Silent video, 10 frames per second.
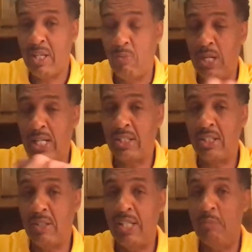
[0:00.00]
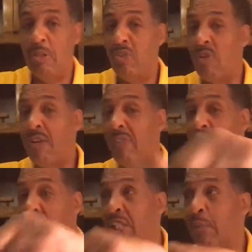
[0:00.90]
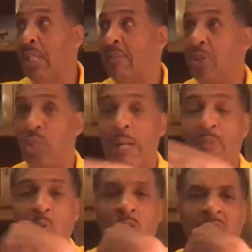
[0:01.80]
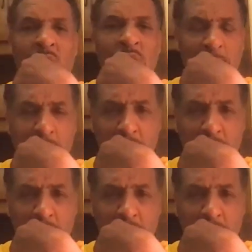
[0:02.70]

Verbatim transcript: We're not going to go here, but in Revelation, I believe it's chapter 1 or chapter